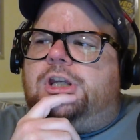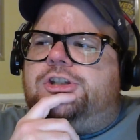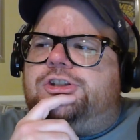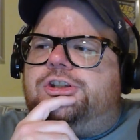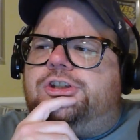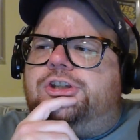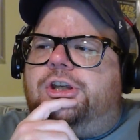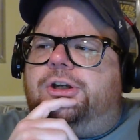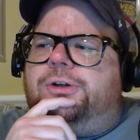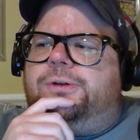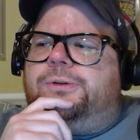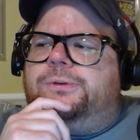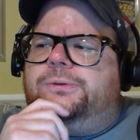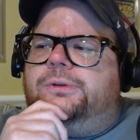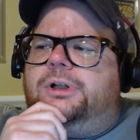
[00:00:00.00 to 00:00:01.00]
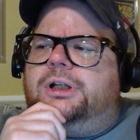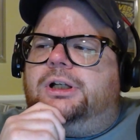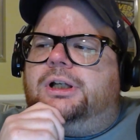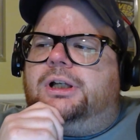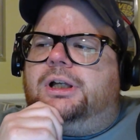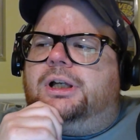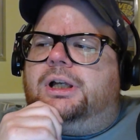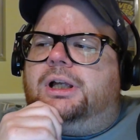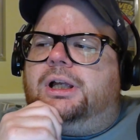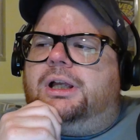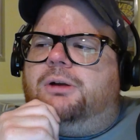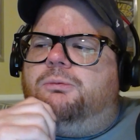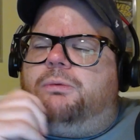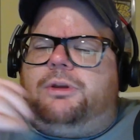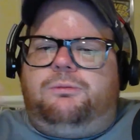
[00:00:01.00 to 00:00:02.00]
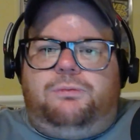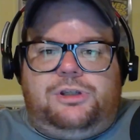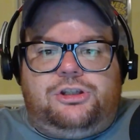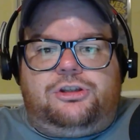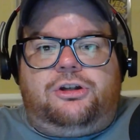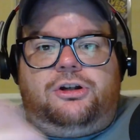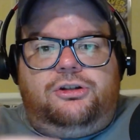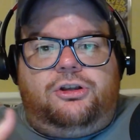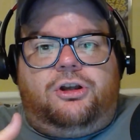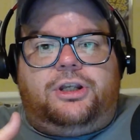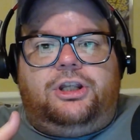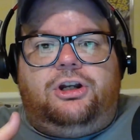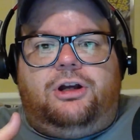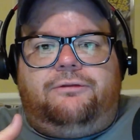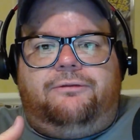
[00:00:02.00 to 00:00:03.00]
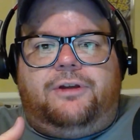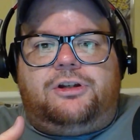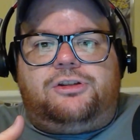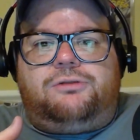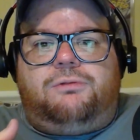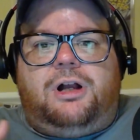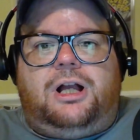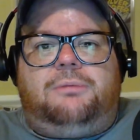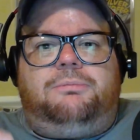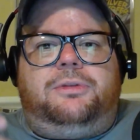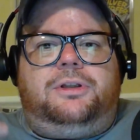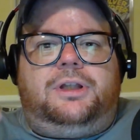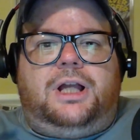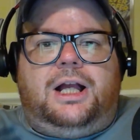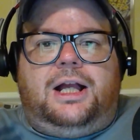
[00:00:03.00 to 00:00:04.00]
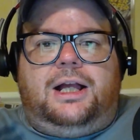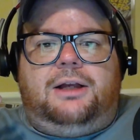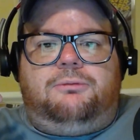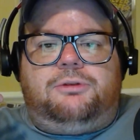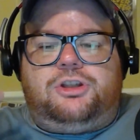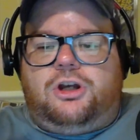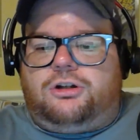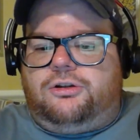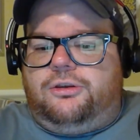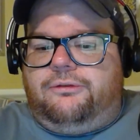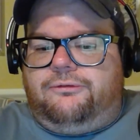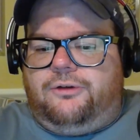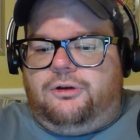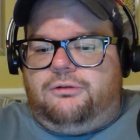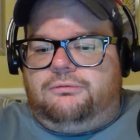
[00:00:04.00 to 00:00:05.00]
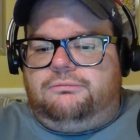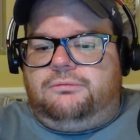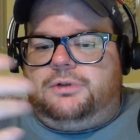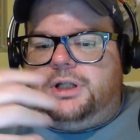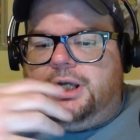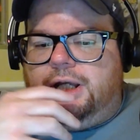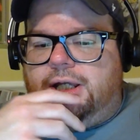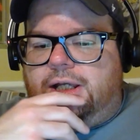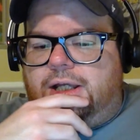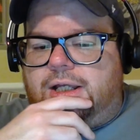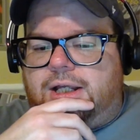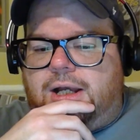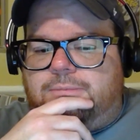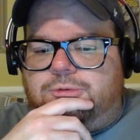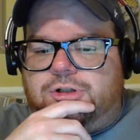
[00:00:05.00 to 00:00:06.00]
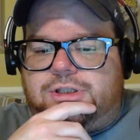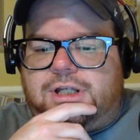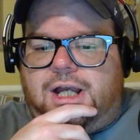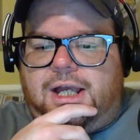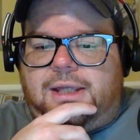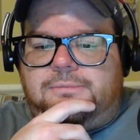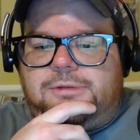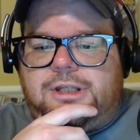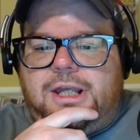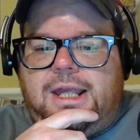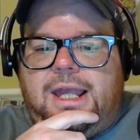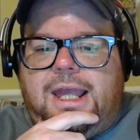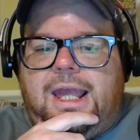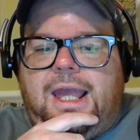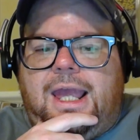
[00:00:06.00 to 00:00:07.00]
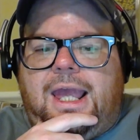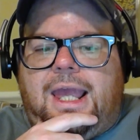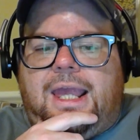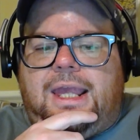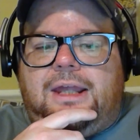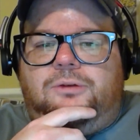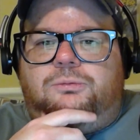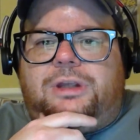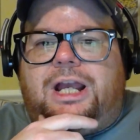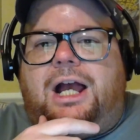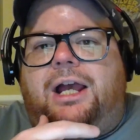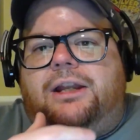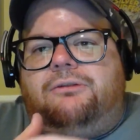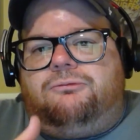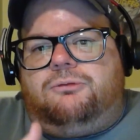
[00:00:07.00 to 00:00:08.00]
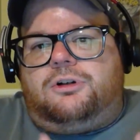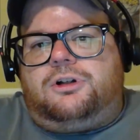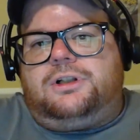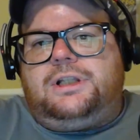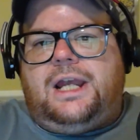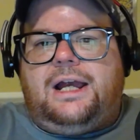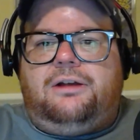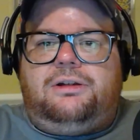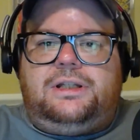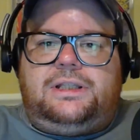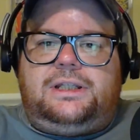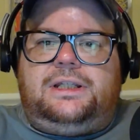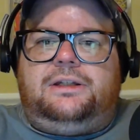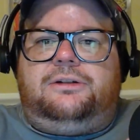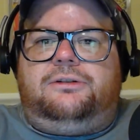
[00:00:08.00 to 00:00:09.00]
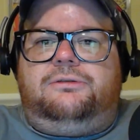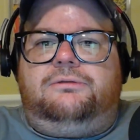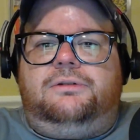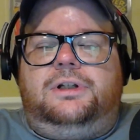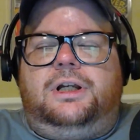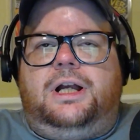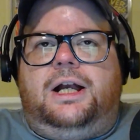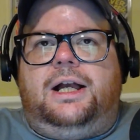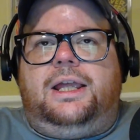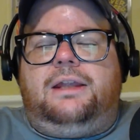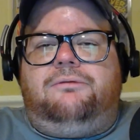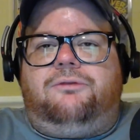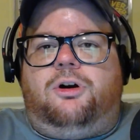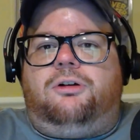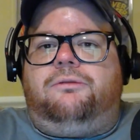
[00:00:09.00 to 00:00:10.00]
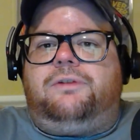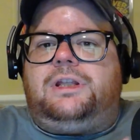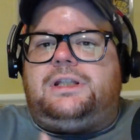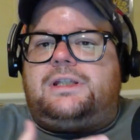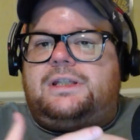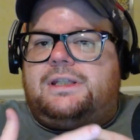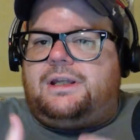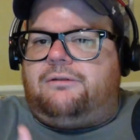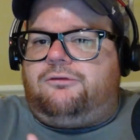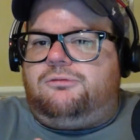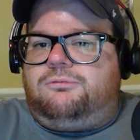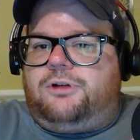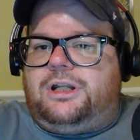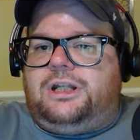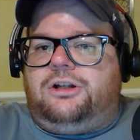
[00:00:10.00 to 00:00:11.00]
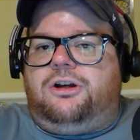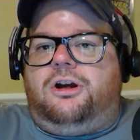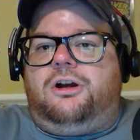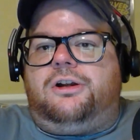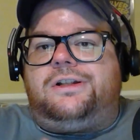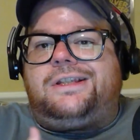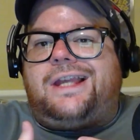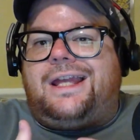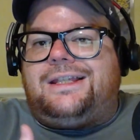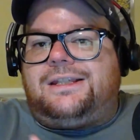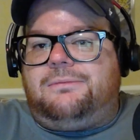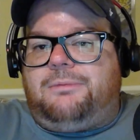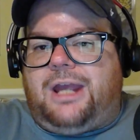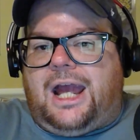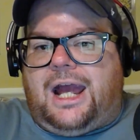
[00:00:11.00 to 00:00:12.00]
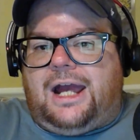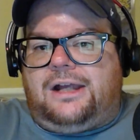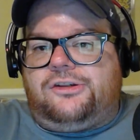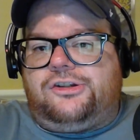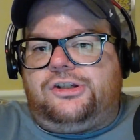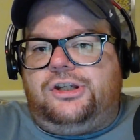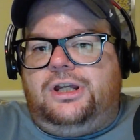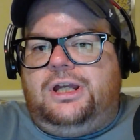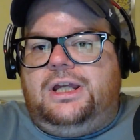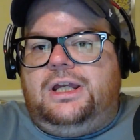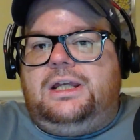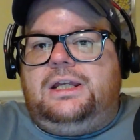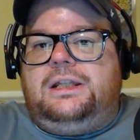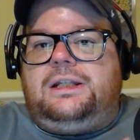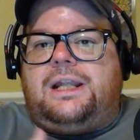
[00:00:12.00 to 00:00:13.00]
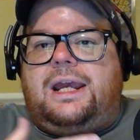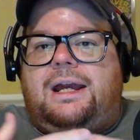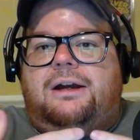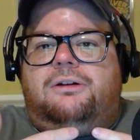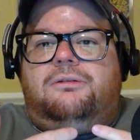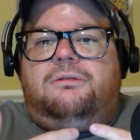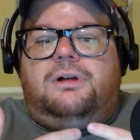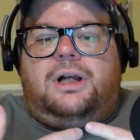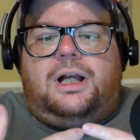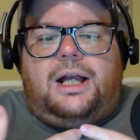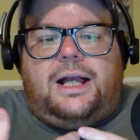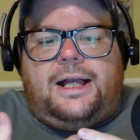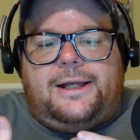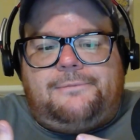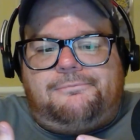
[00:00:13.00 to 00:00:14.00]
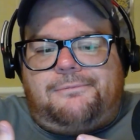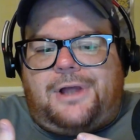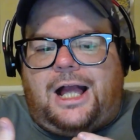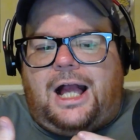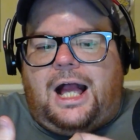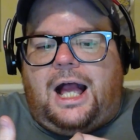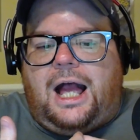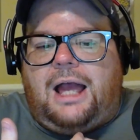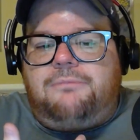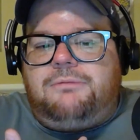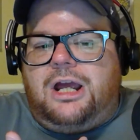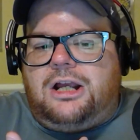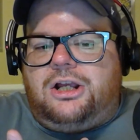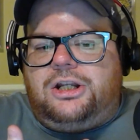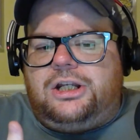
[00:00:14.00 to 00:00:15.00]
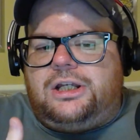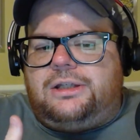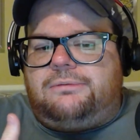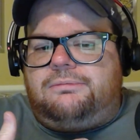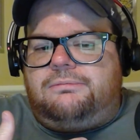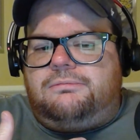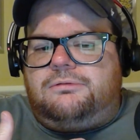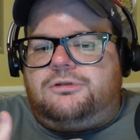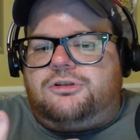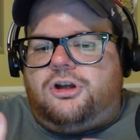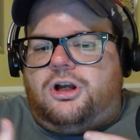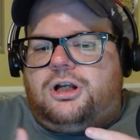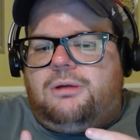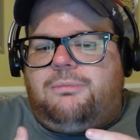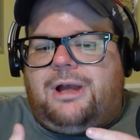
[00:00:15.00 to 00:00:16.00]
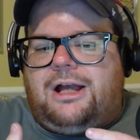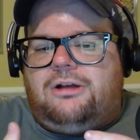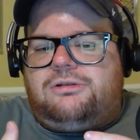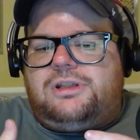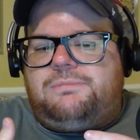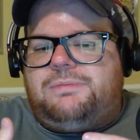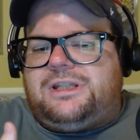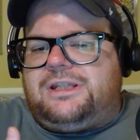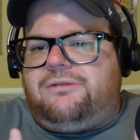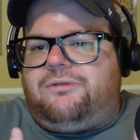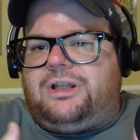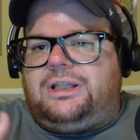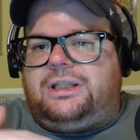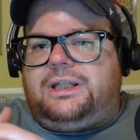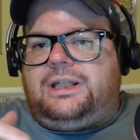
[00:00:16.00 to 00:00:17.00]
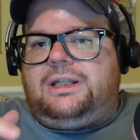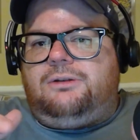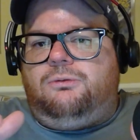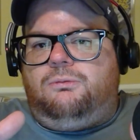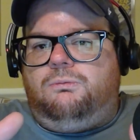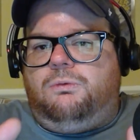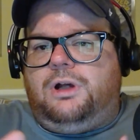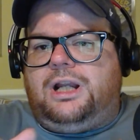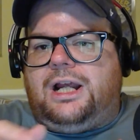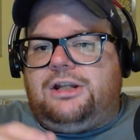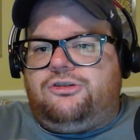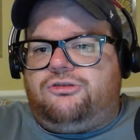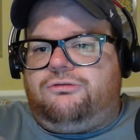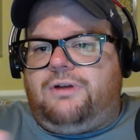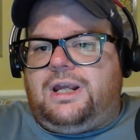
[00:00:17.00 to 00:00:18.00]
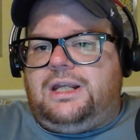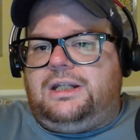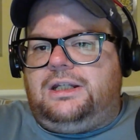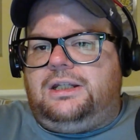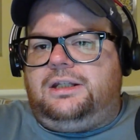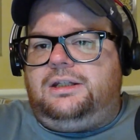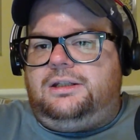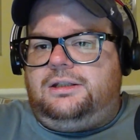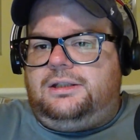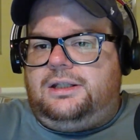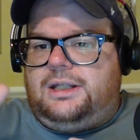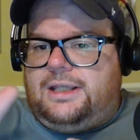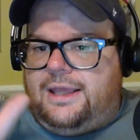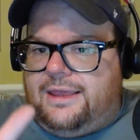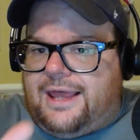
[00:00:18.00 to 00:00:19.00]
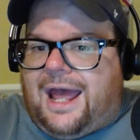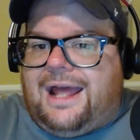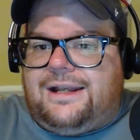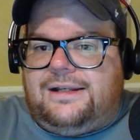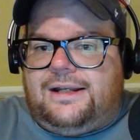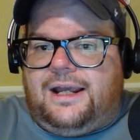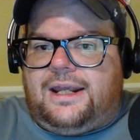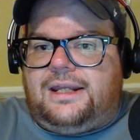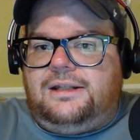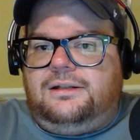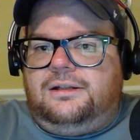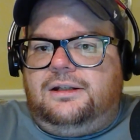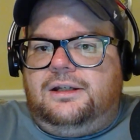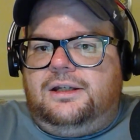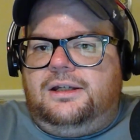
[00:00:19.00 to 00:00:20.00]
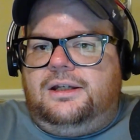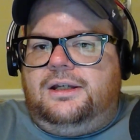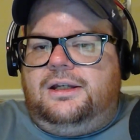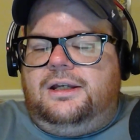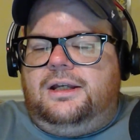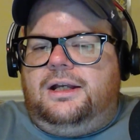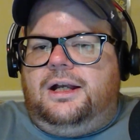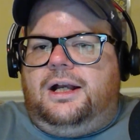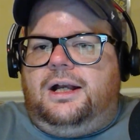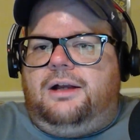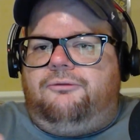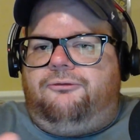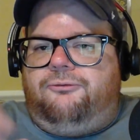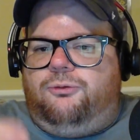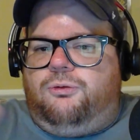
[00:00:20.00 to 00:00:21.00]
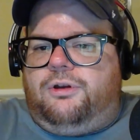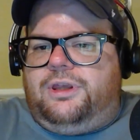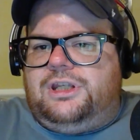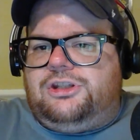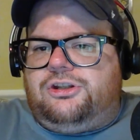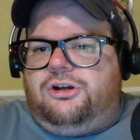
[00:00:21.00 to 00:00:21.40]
So we started talking off Veriswap. We talked on the phone a couple of times, and we kind of worked out a deal involving several Brady cards and some cash. Now, I'm not going to talk about specifically what I traded that night for this